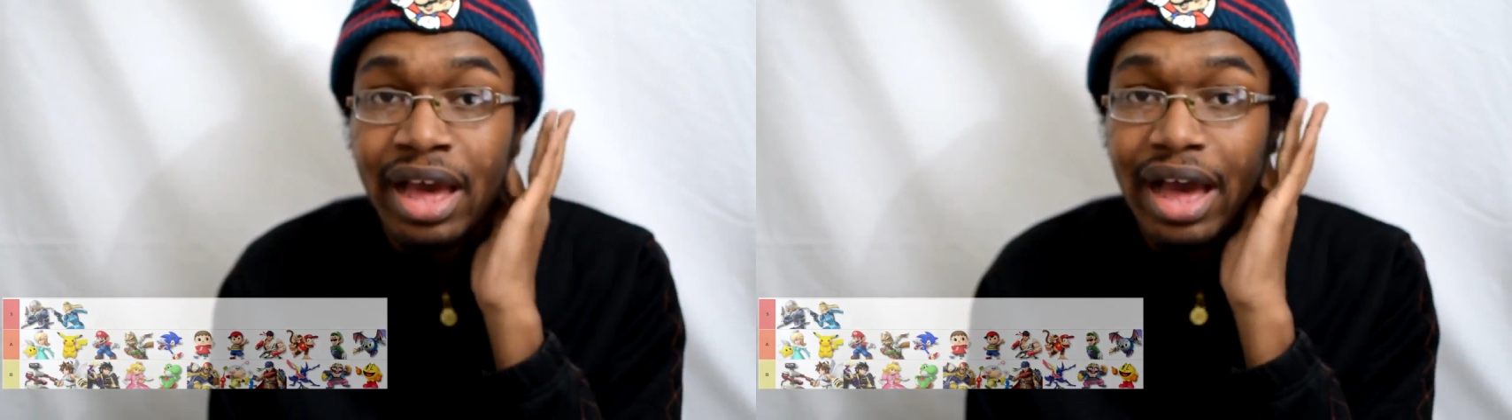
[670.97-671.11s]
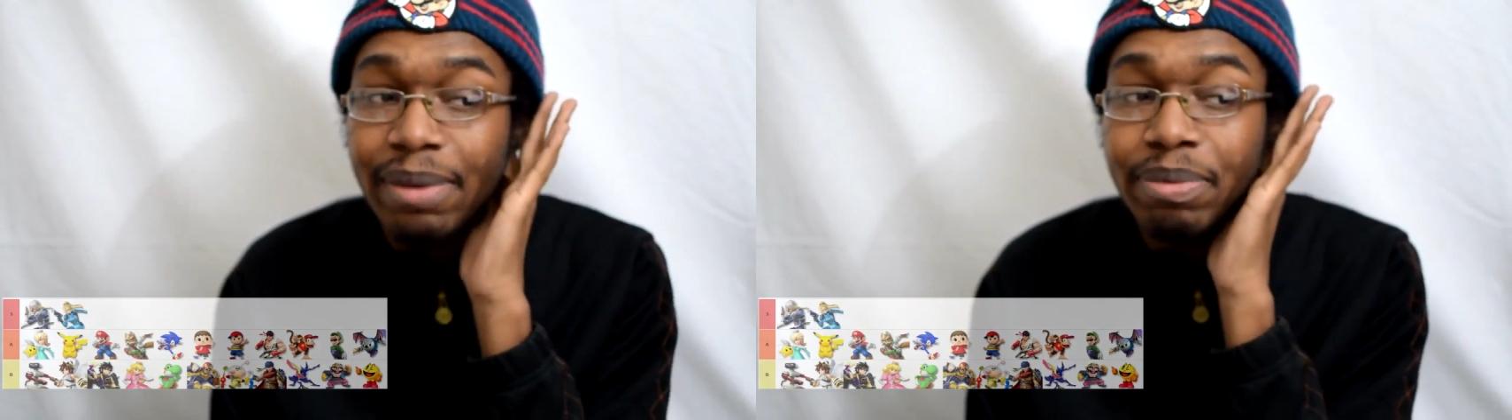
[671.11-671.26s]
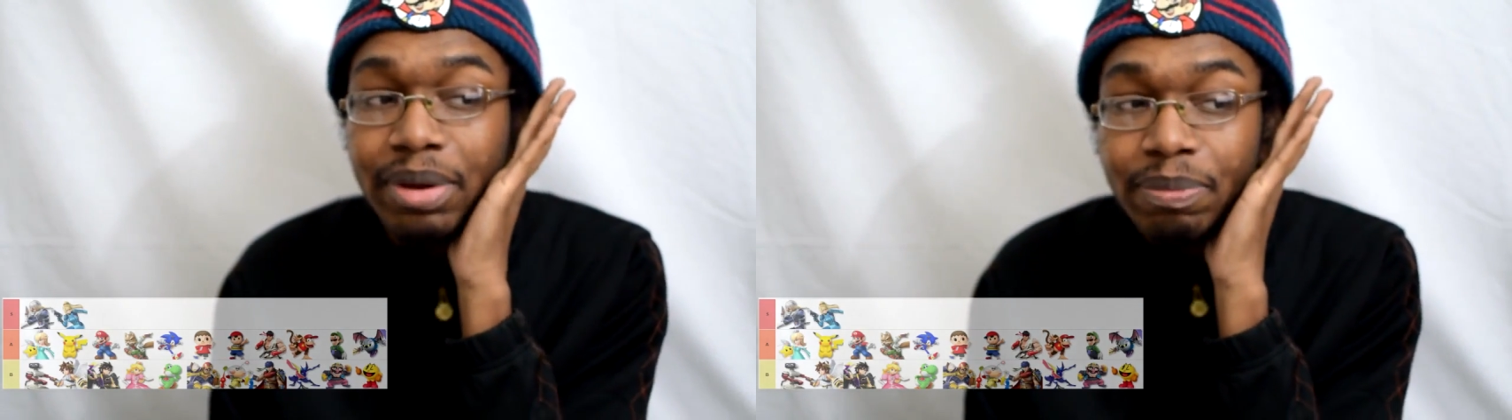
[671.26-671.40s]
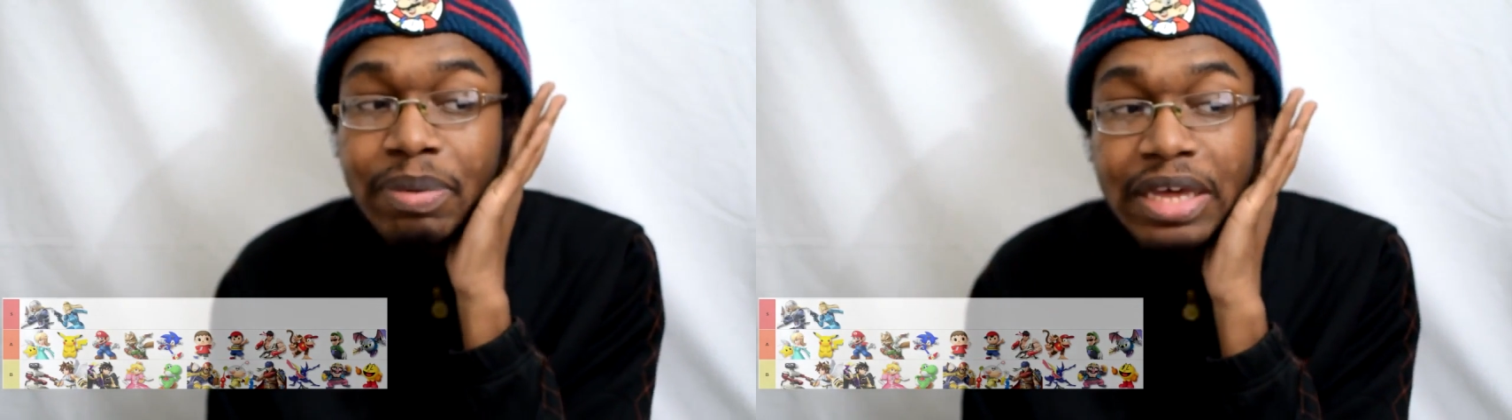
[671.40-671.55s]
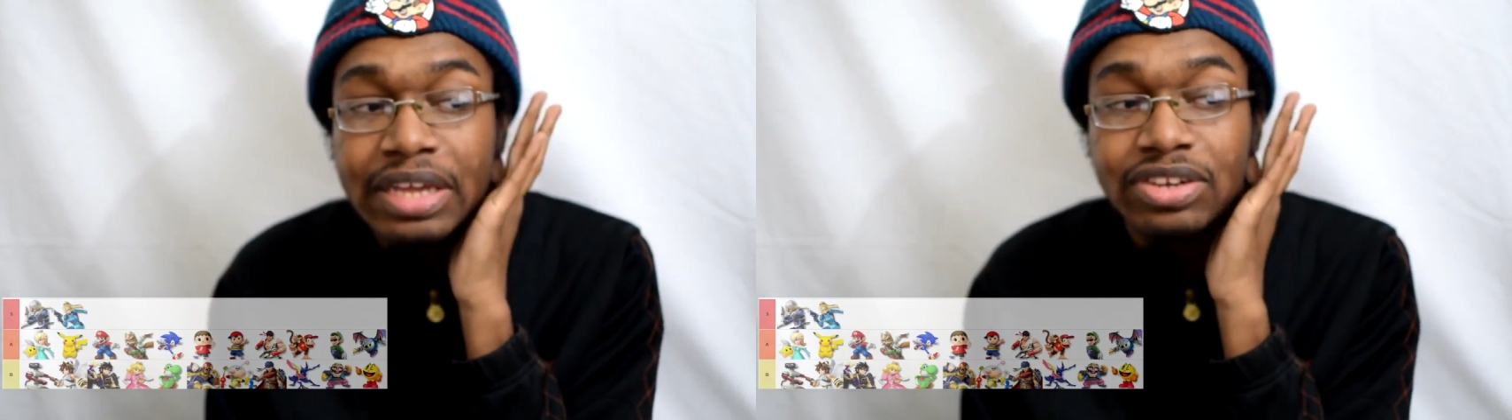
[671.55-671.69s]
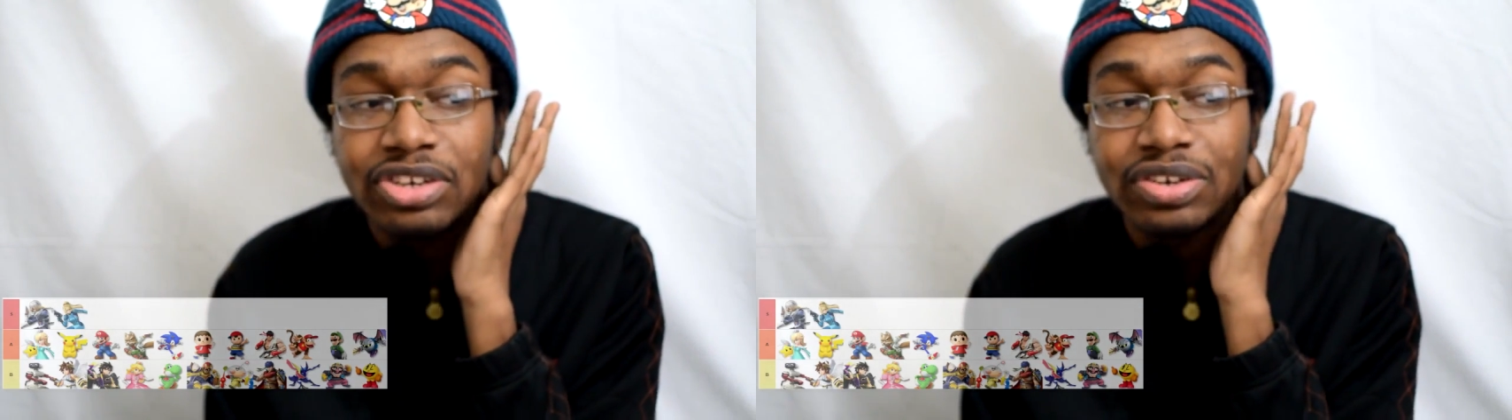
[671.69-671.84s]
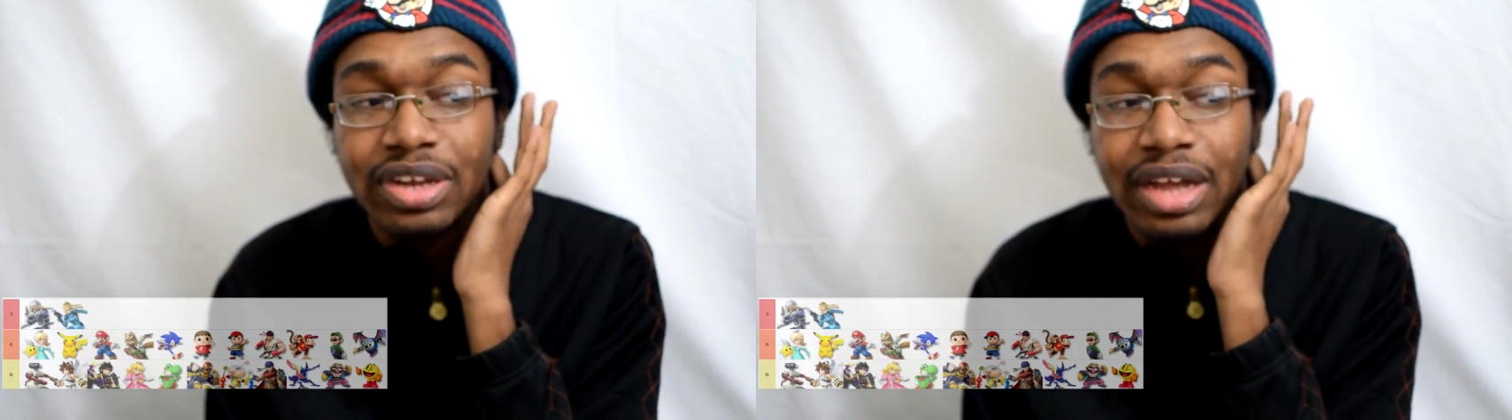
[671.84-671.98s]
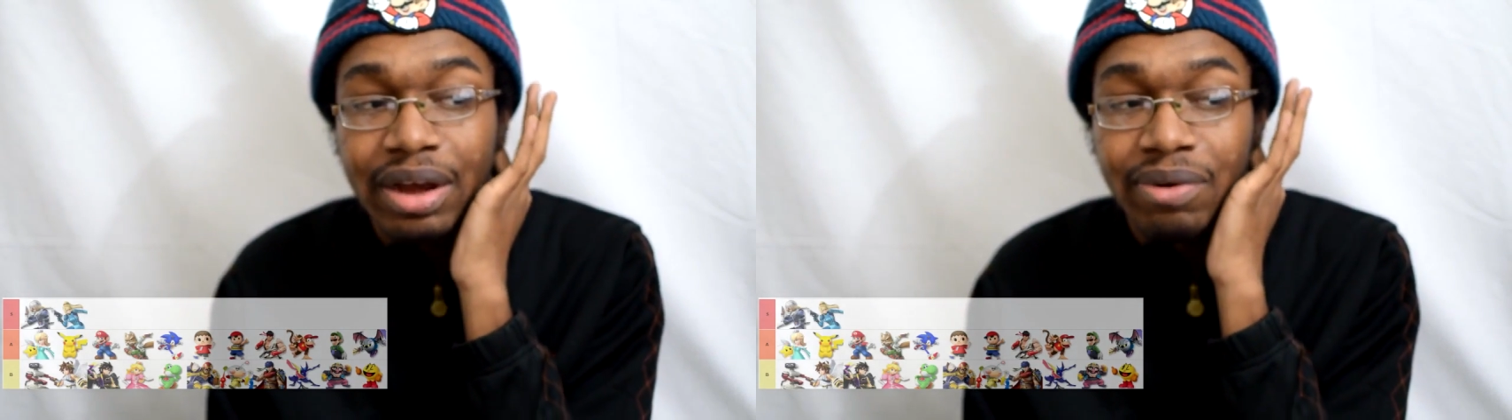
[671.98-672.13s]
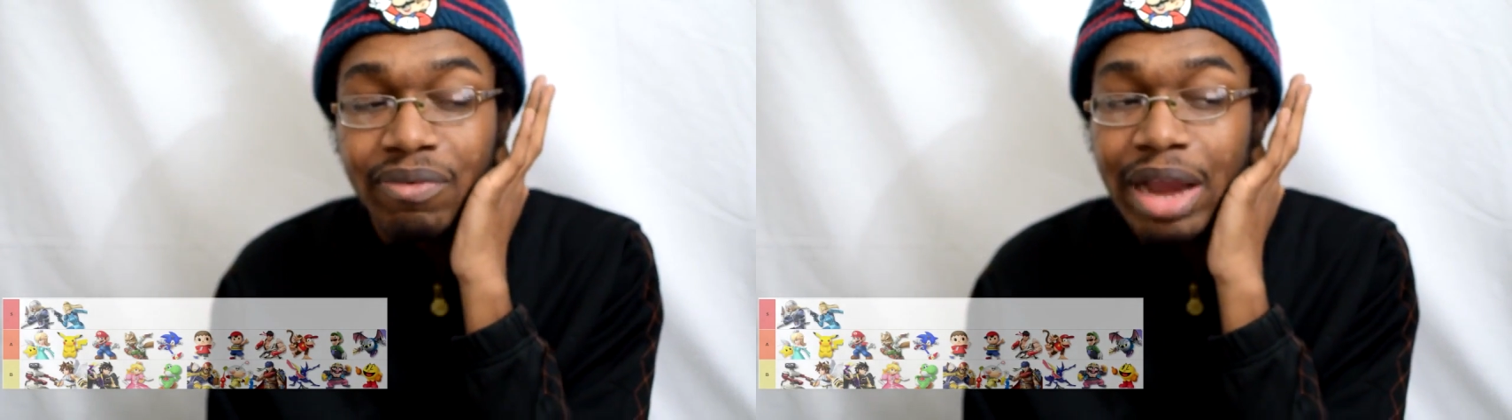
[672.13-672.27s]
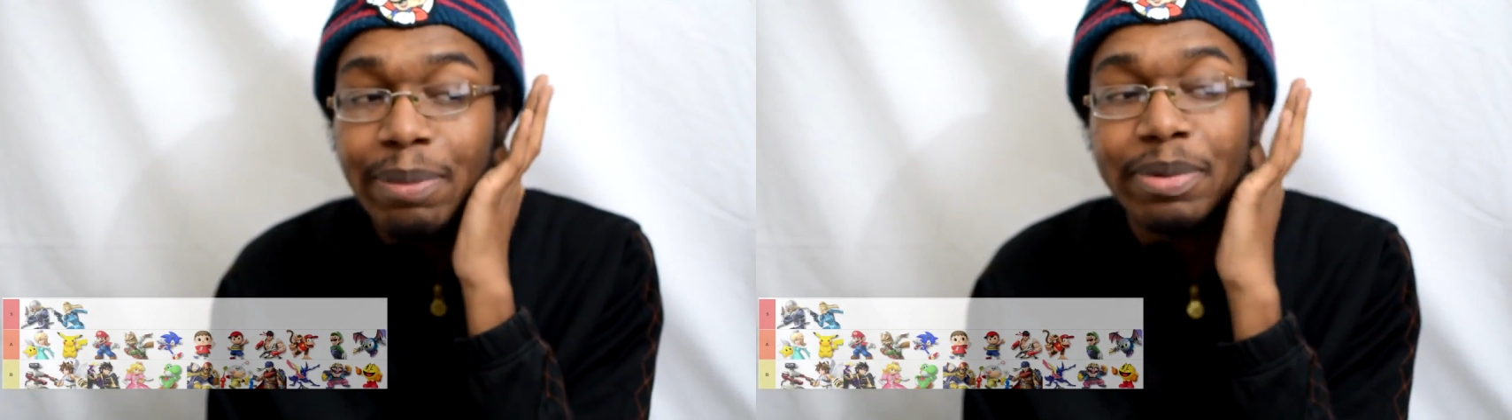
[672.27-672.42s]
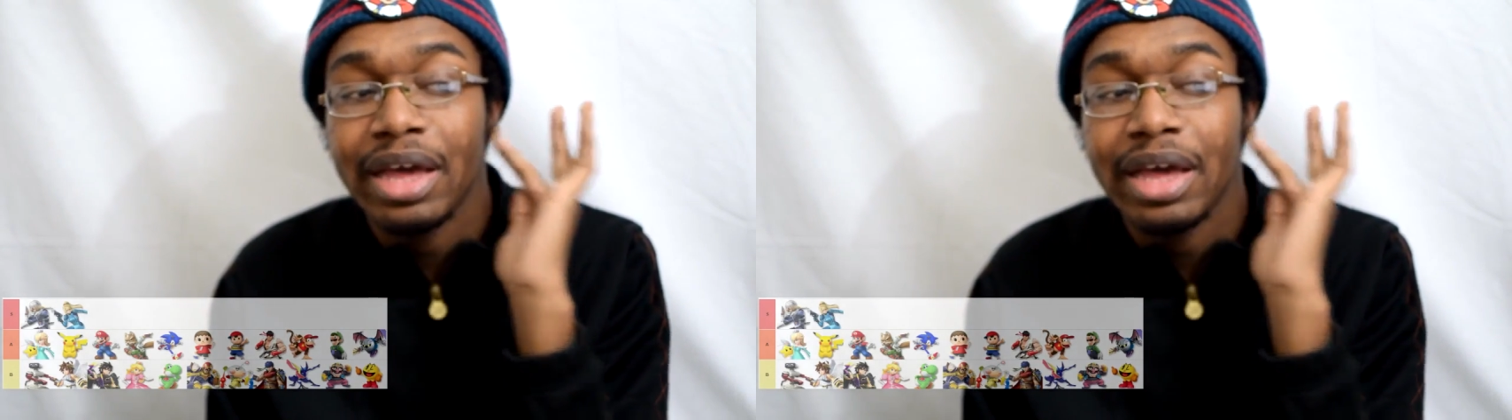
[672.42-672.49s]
I put Peach right